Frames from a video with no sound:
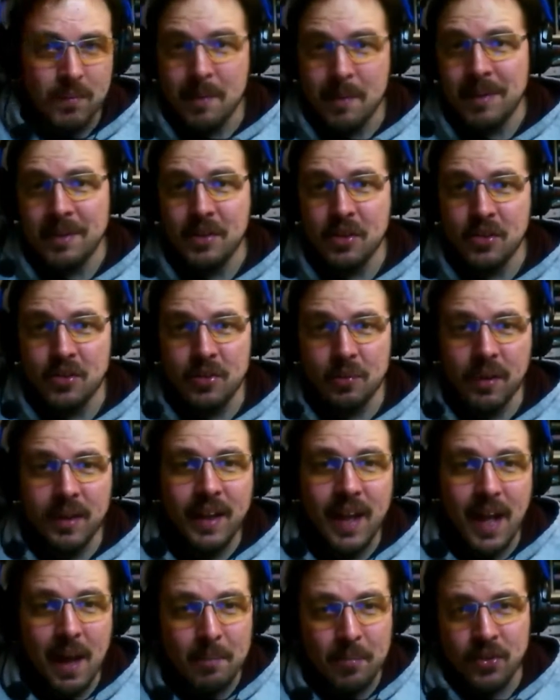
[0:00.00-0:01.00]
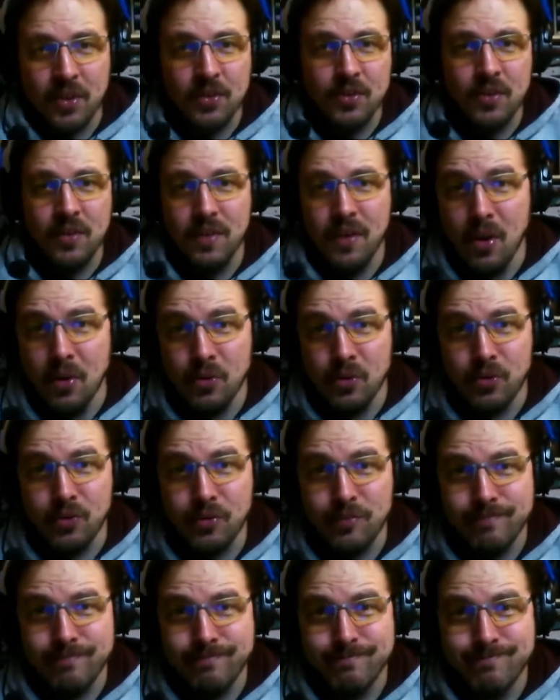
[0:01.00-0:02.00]
maybe do some recap episodes of
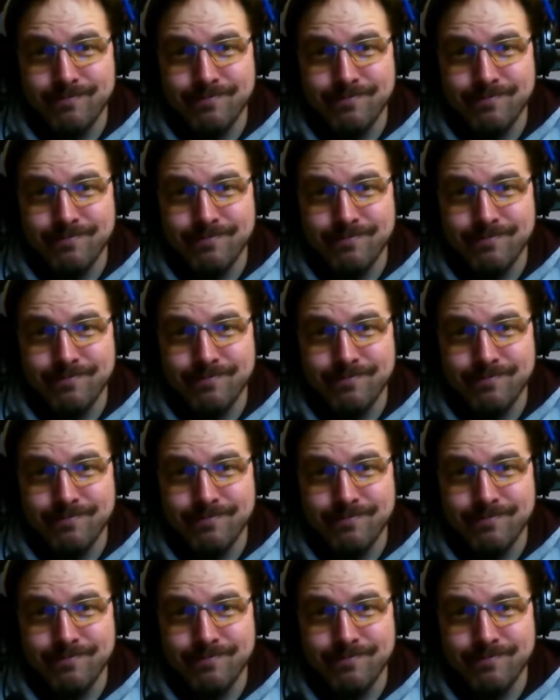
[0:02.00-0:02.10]
those.